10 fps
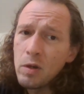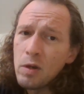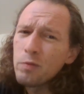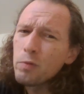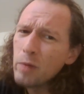
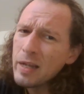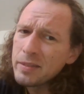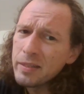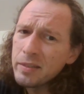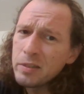
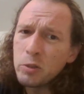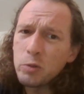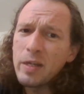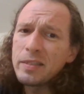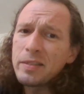Forensics
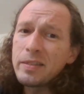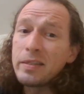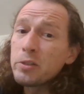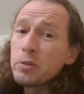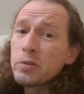traced the
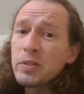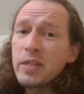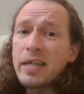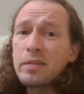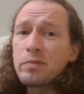initial
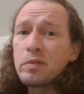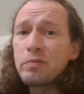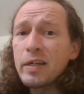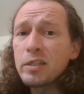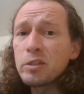site of
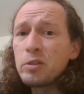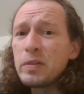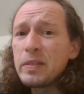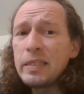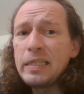infection to
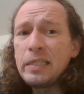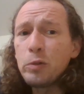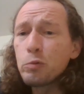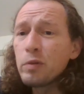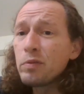the
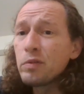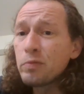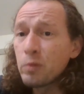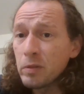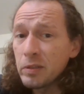Eel River
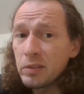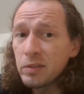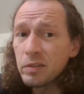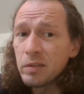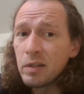forests,